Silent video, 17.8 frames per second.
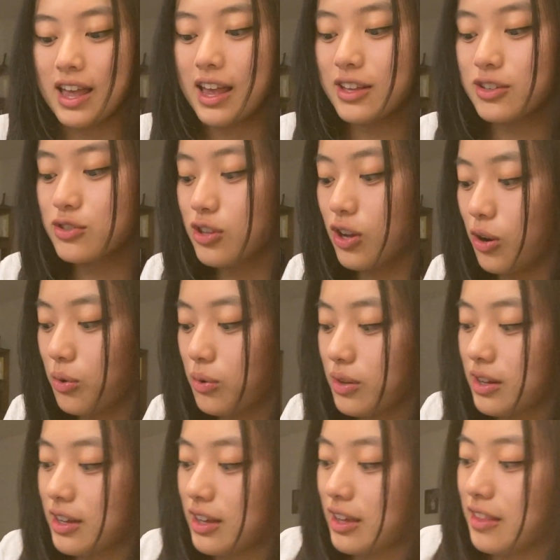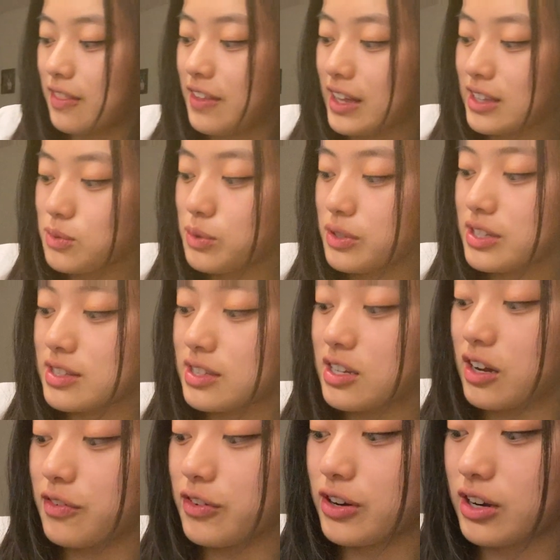So that's where this
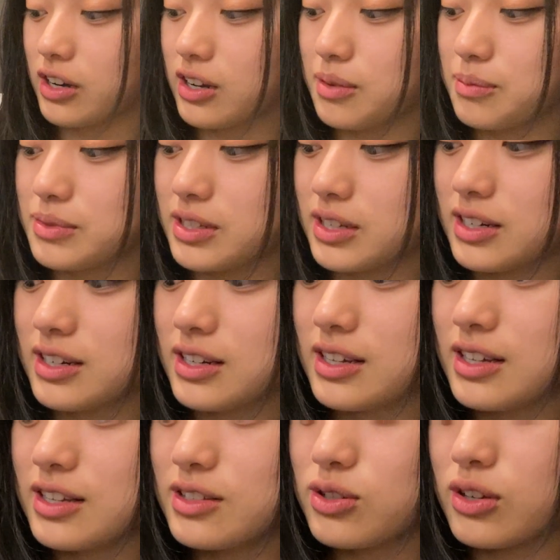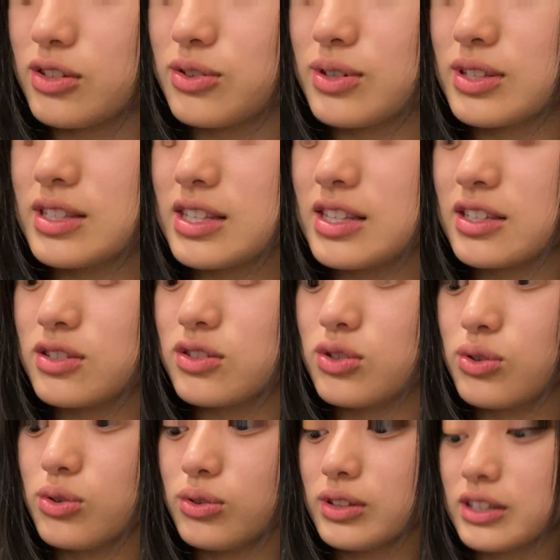governor comes in. So as you can see, these
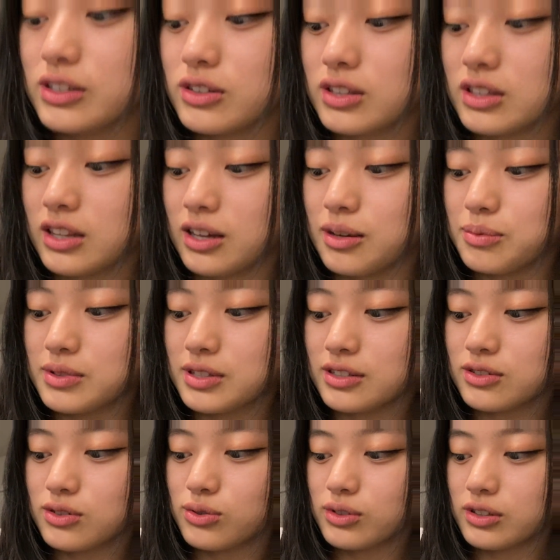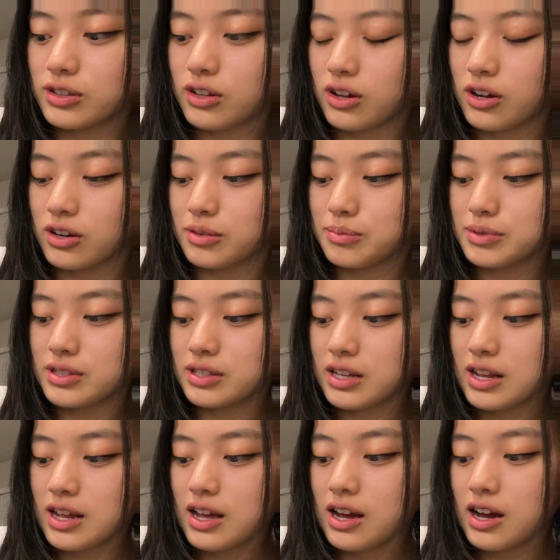two little clubs, these two little arms,
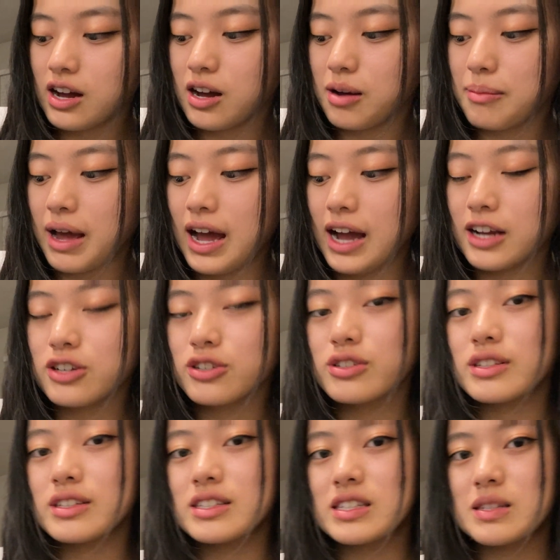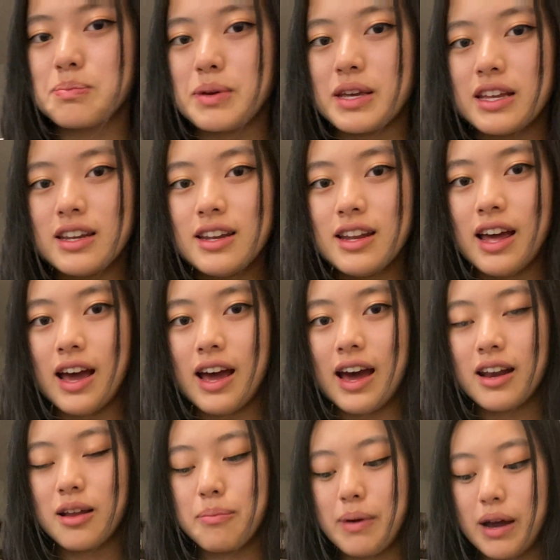actually spin
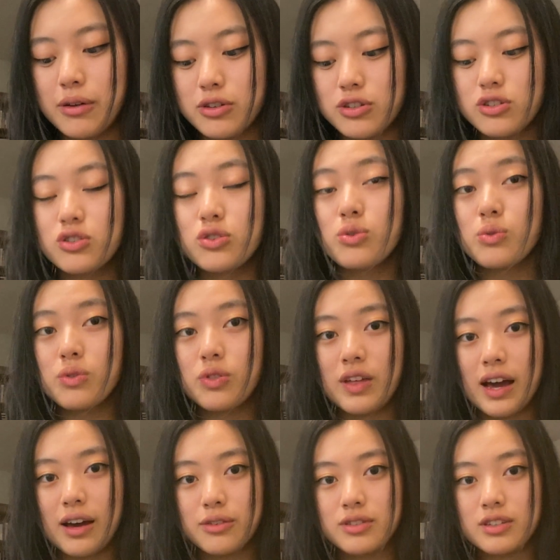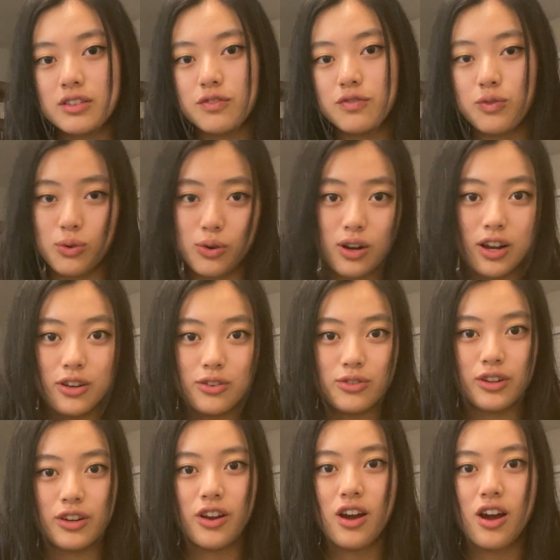at about
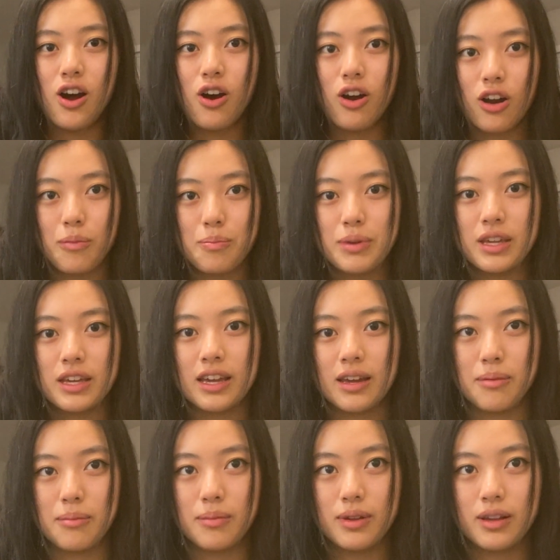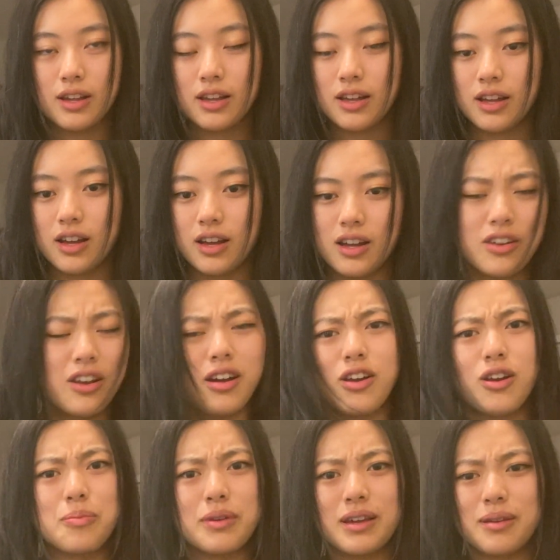2,400 RPM. Not
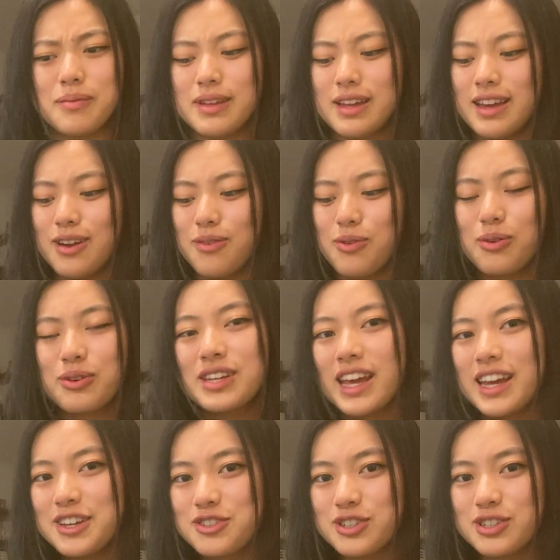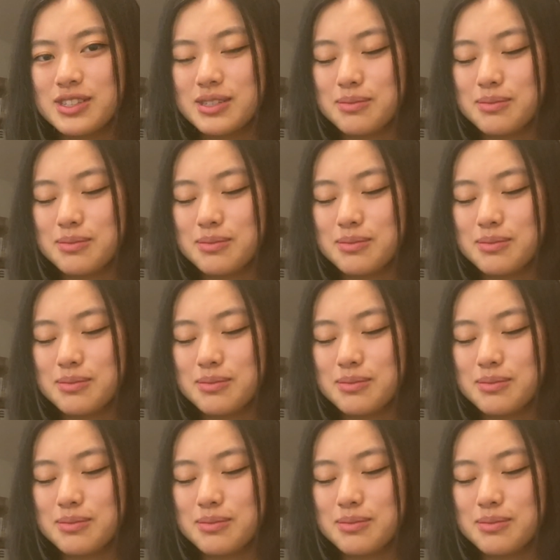RPM, rotations